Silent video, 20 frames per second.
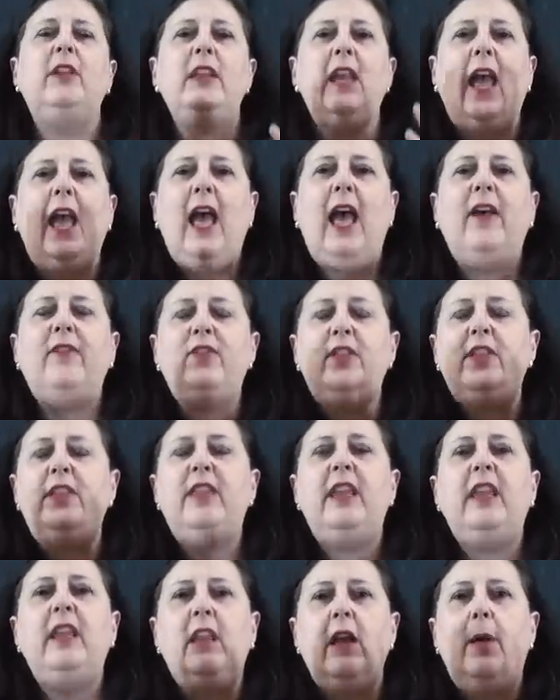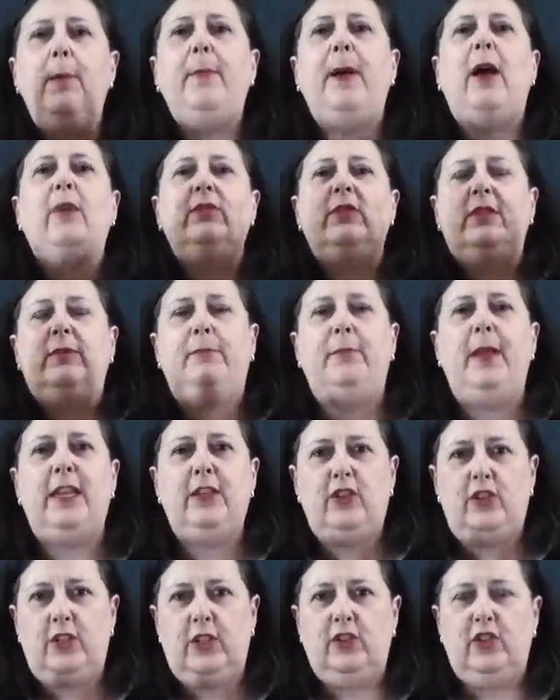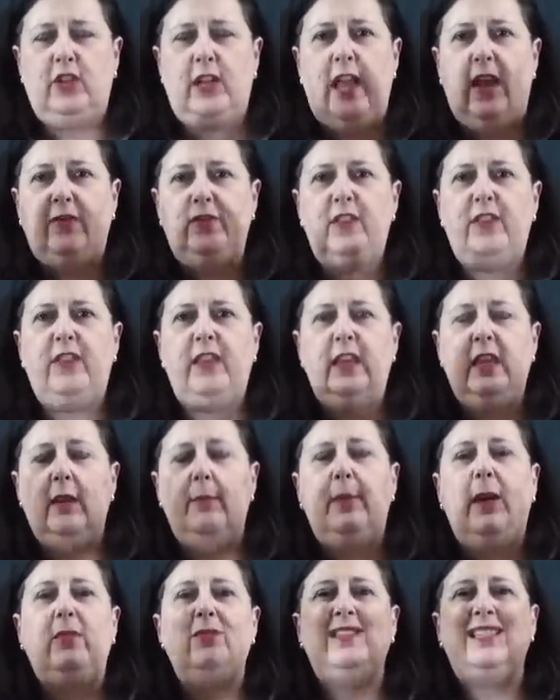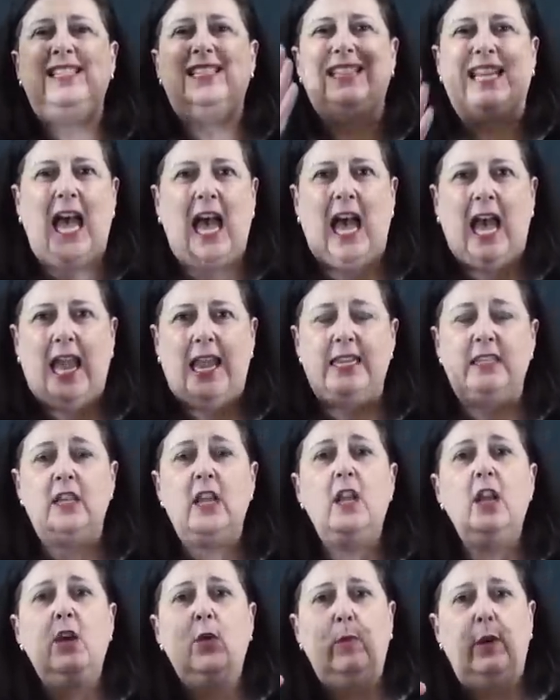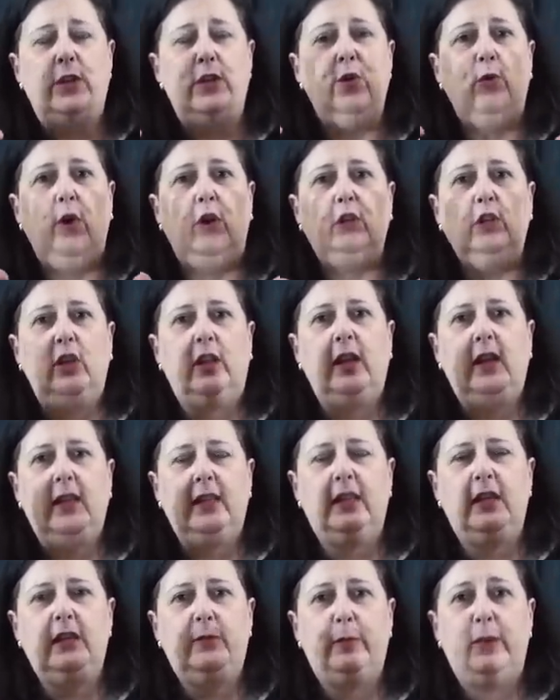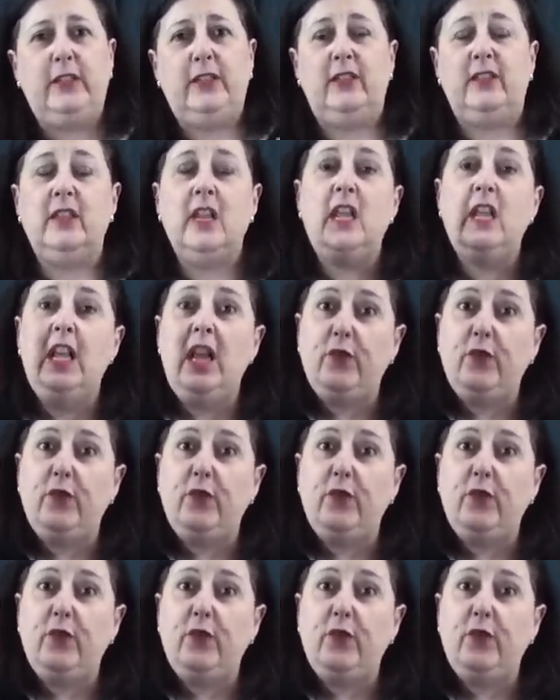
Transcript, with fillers: You have to think about dimensions. You have to think about size when you are looking at these pieces.